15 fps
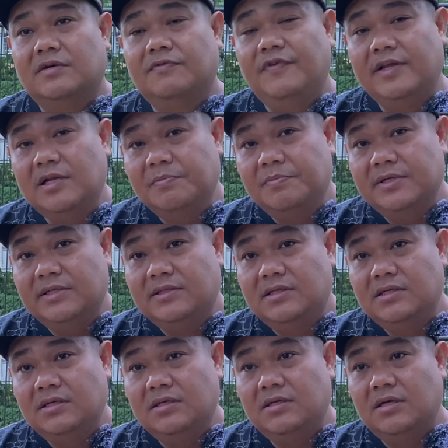
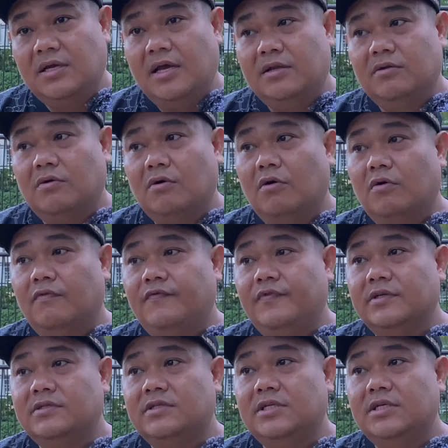availability and
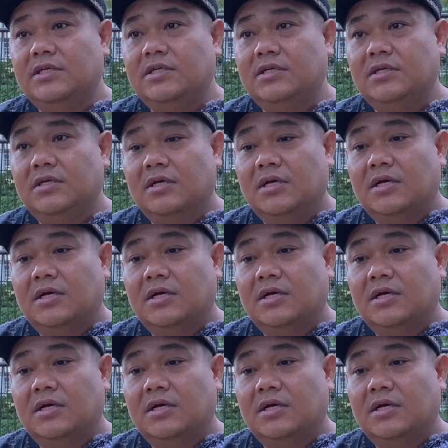obviously